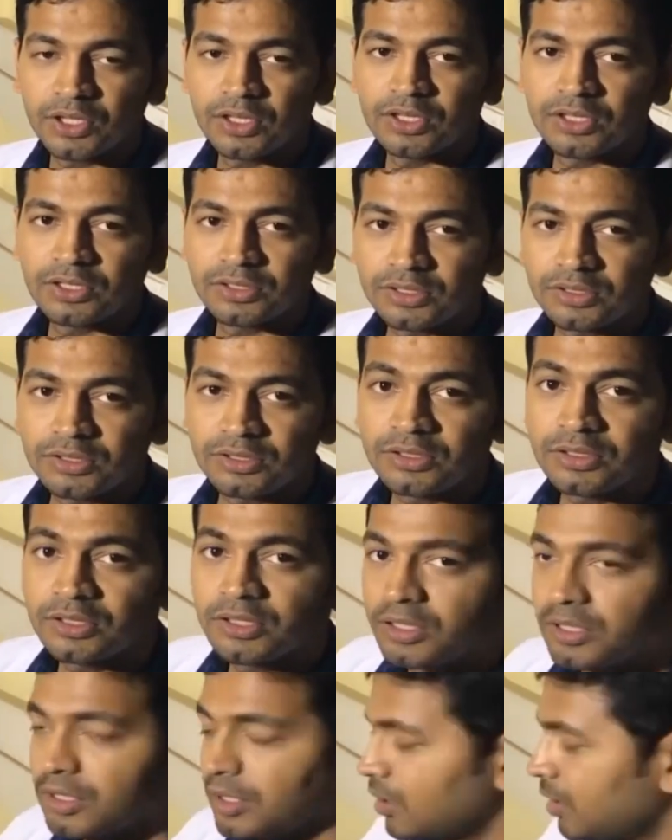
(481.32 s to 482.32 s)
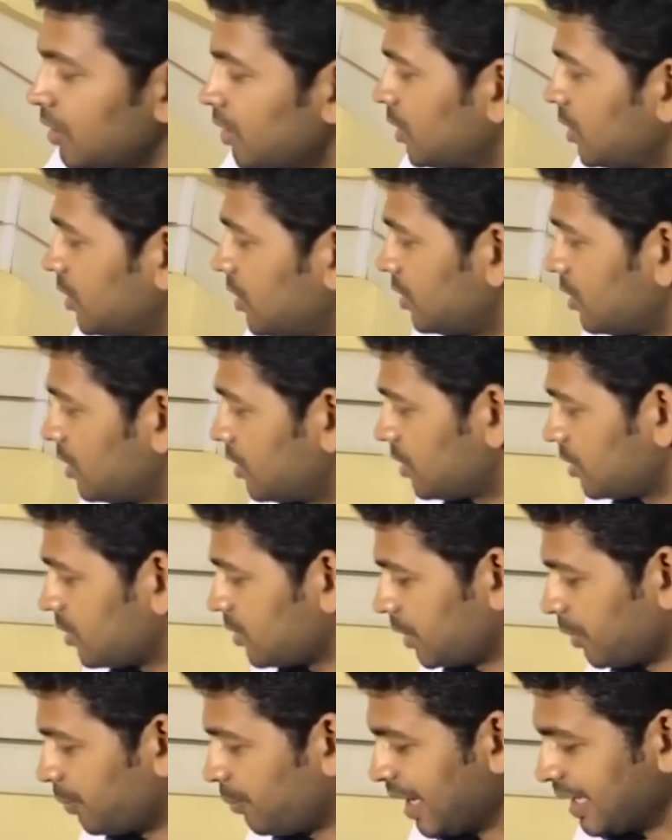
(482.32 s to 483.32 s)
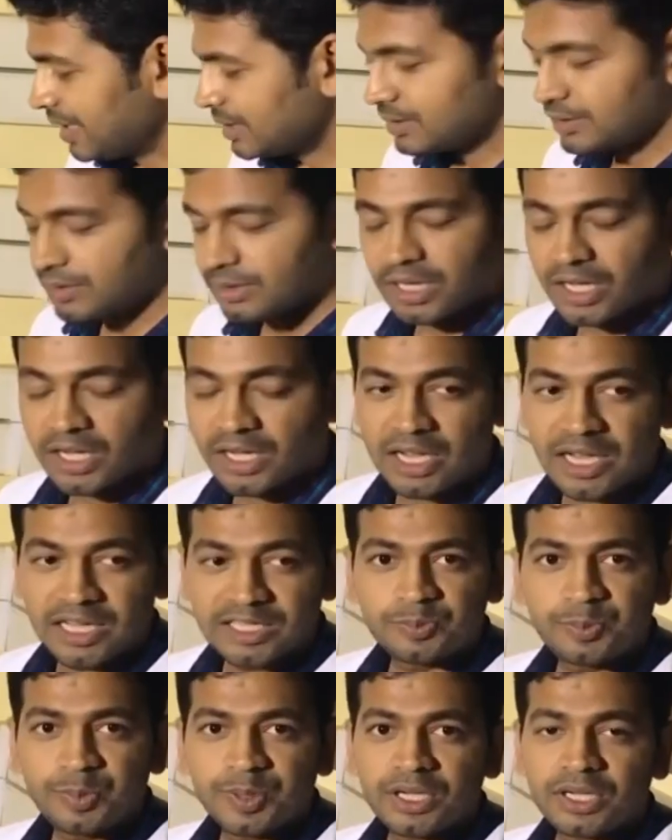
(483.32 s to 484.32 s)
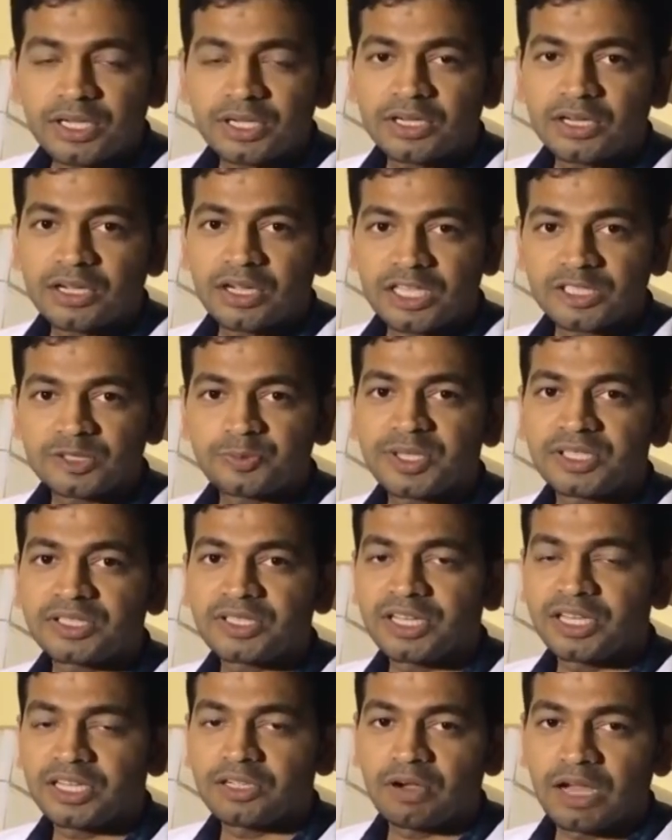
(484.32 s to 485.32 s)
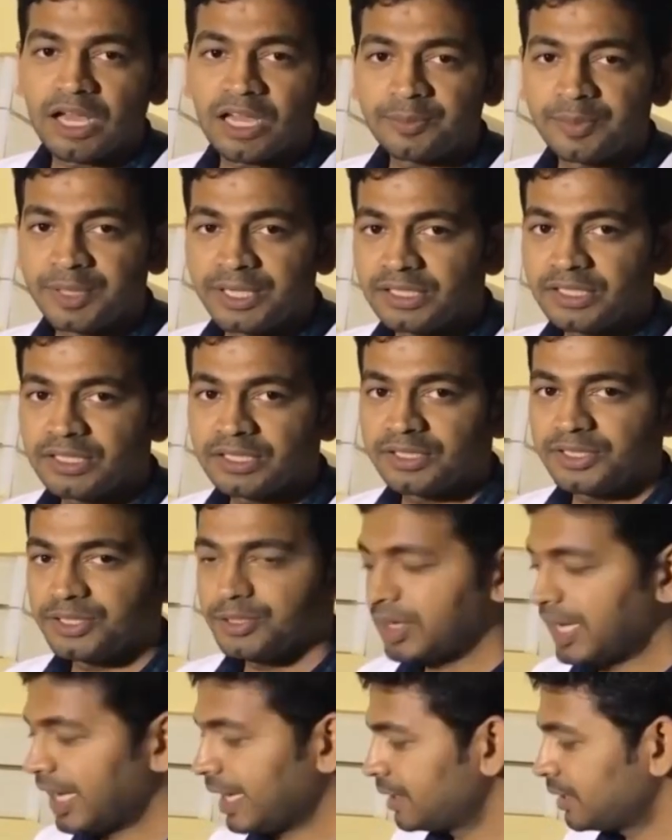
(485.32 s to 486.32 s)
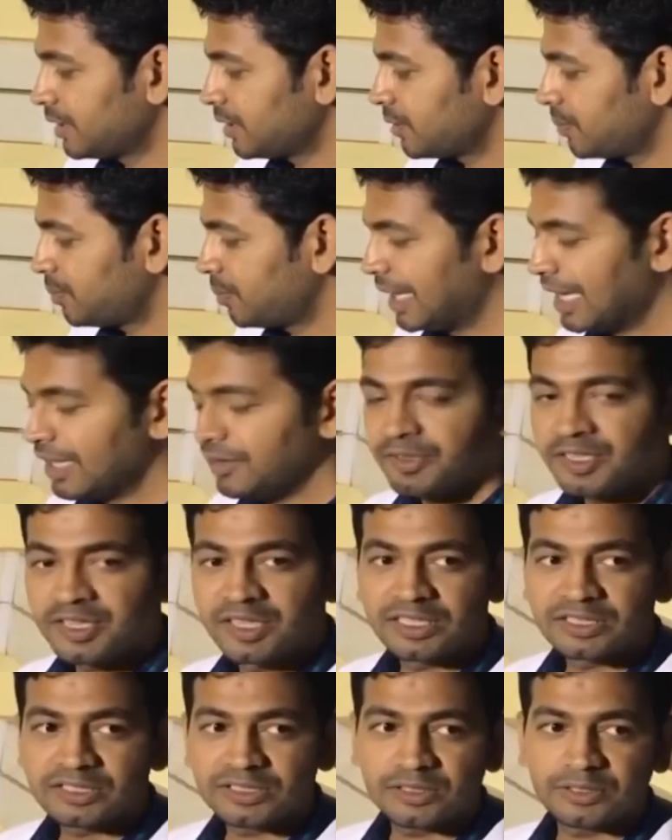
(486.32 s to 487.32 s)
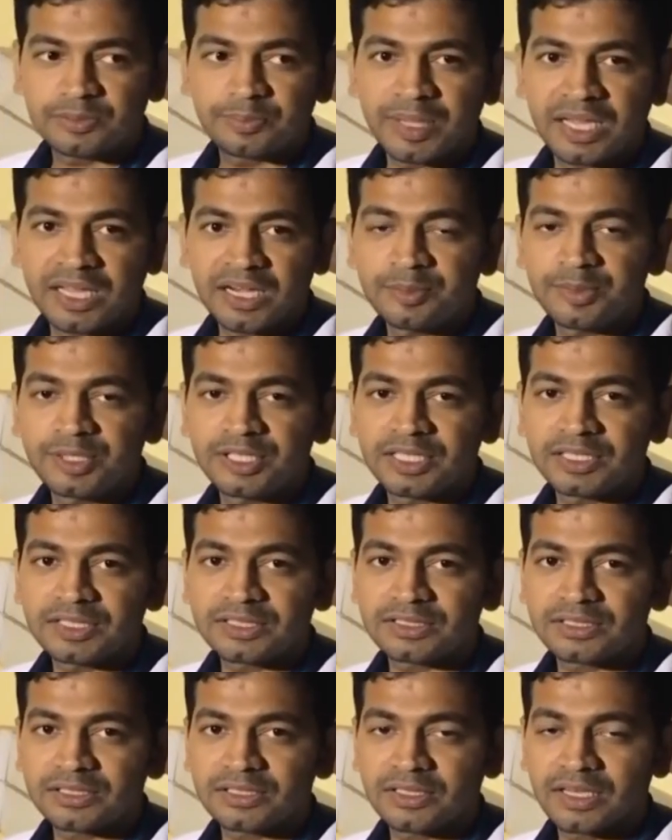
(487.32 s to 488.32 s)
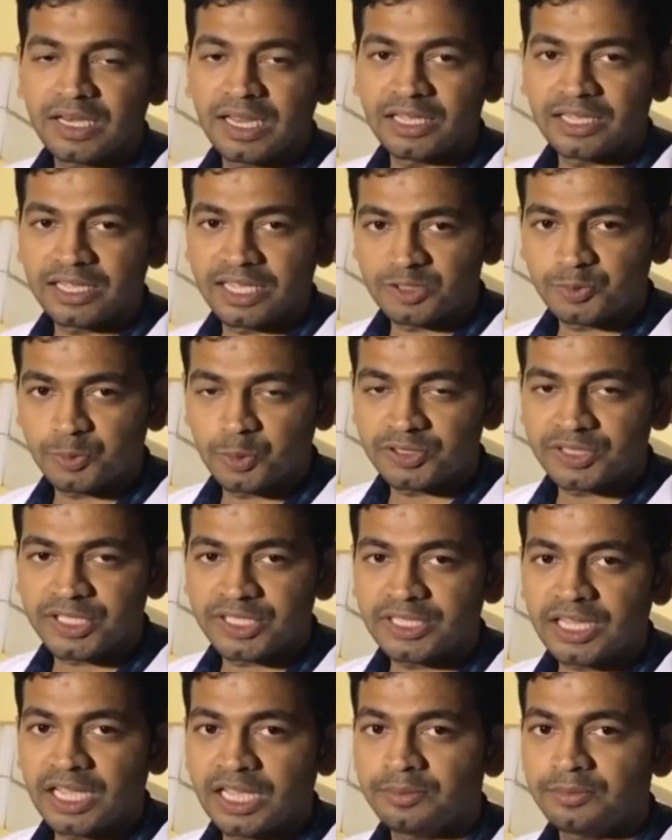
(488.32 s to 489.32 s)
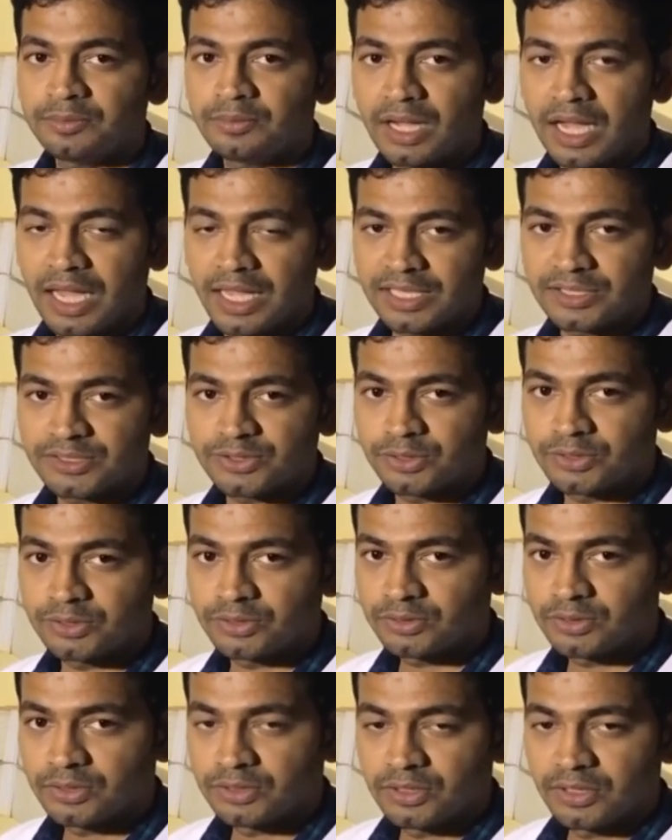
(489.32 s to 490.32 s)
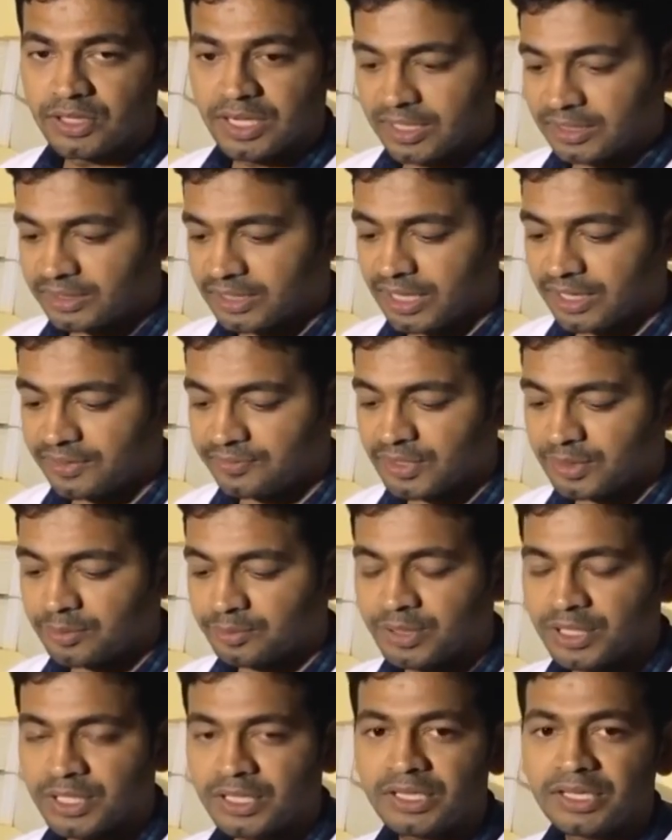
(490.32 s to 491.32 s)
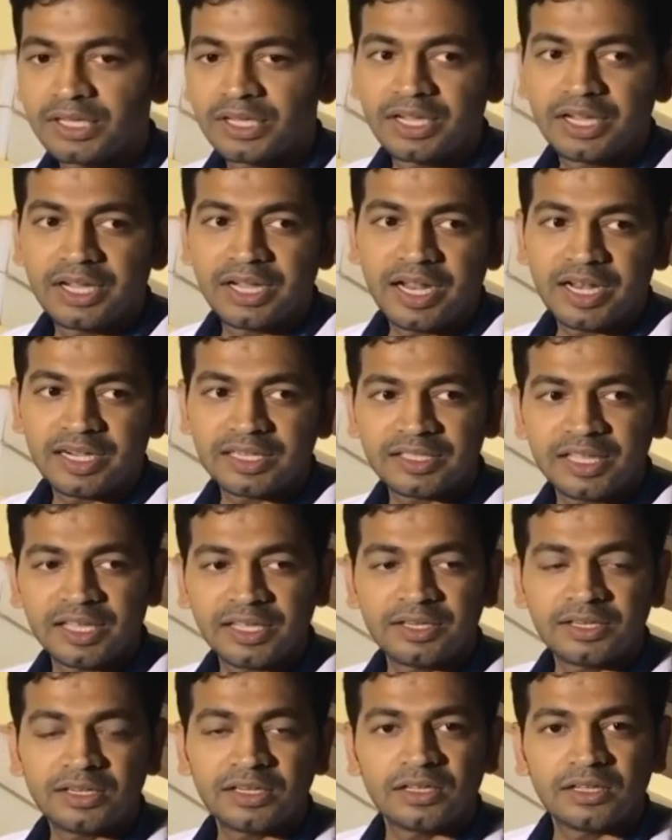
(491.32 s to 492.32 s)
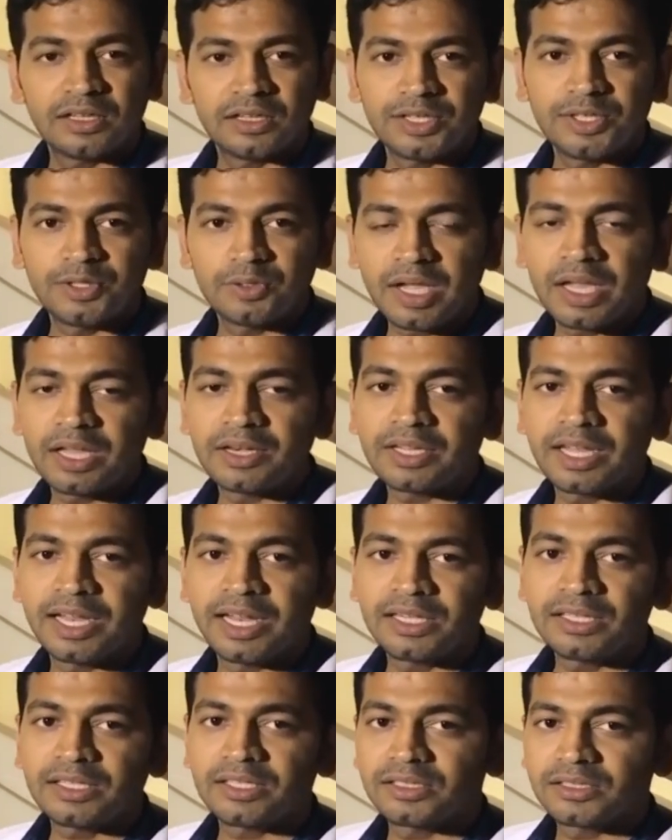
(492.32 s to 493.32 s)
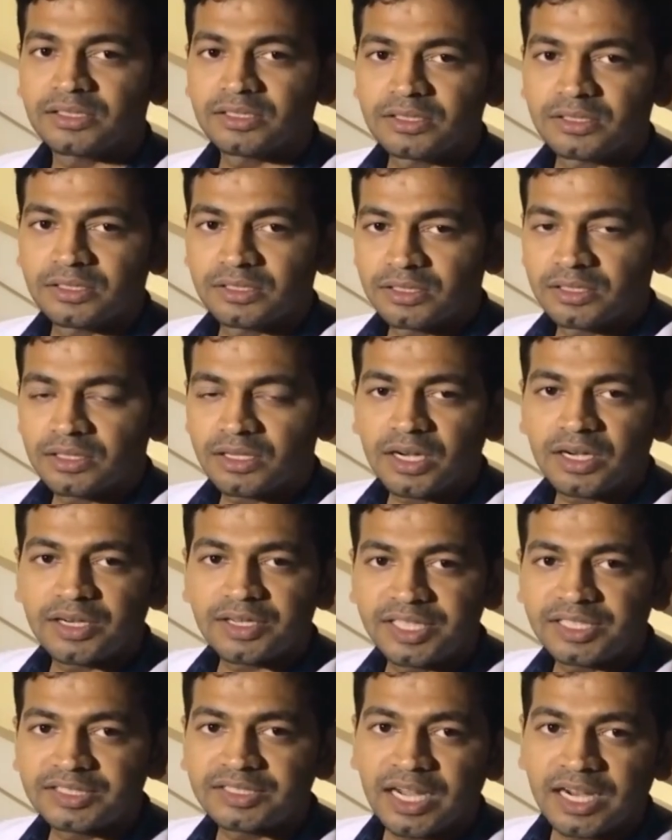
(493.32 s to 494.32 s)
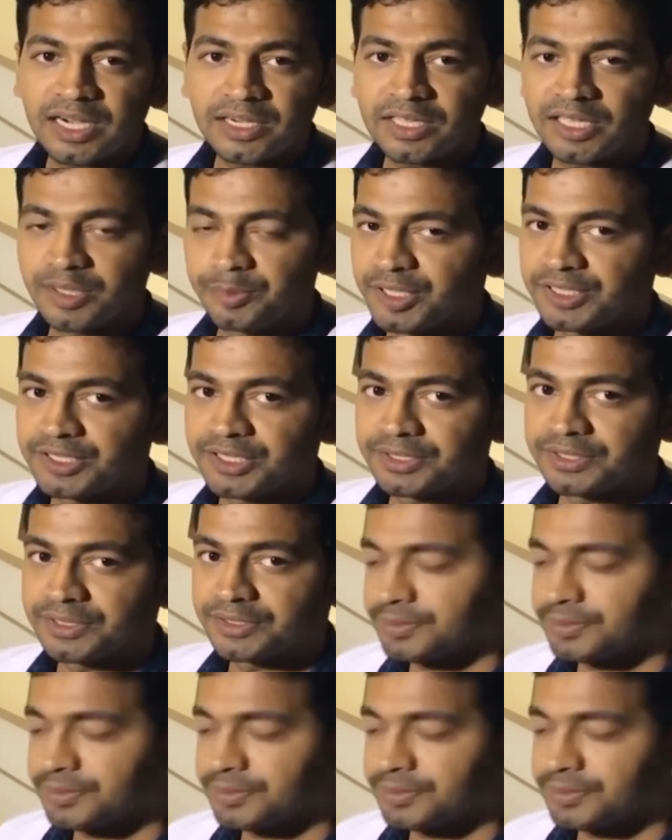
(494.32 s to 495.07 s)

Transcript: So by as per the requirement, you can play with these parameters like exposure time, ISO and the f number, and then you can get desired imaging.